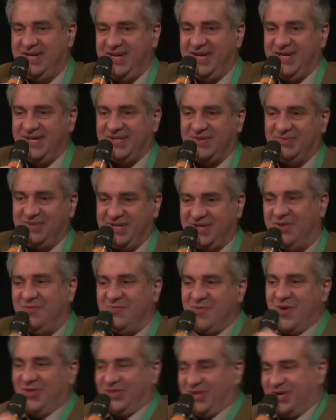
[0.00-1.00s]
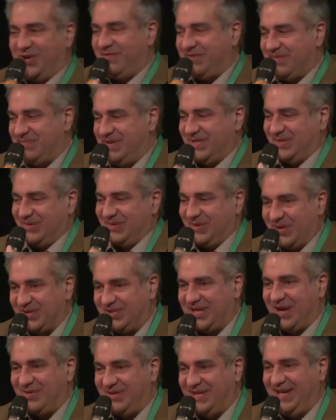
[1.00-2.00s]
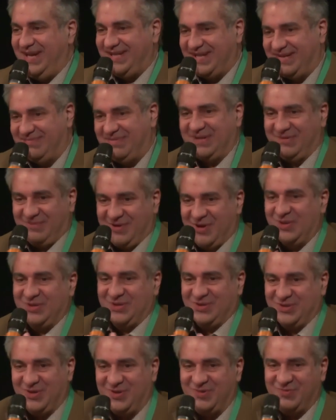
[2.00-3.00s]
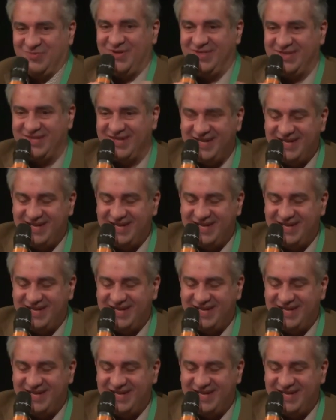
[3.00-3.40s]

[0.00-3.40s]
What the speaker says: So we don't want the governments to close down the internet, but we also don't want